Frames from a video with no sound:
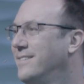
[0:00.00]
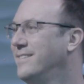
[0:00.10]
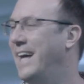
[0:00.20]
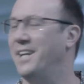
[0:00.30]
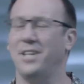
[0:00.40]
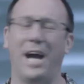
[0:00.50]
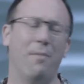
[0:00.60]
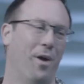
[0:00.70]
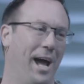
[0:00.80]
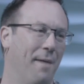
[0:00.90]
That is
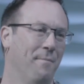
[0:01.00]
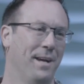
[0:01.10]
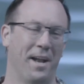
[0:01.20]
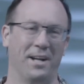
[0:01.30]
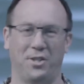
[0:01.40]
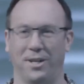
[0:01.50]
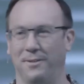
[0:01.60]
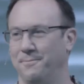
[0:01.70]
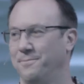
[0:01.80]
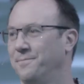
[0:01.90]
Abraham in a nutshell.
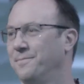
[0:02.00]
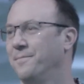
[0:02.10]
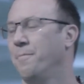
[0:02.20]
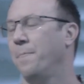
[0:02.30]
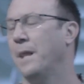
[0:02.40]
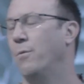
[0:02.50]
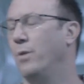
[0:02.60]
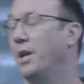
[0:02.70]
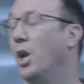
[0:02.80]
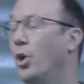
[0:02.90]
We're
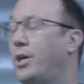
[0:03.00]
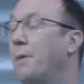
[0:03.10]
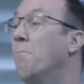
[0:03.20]
going to look at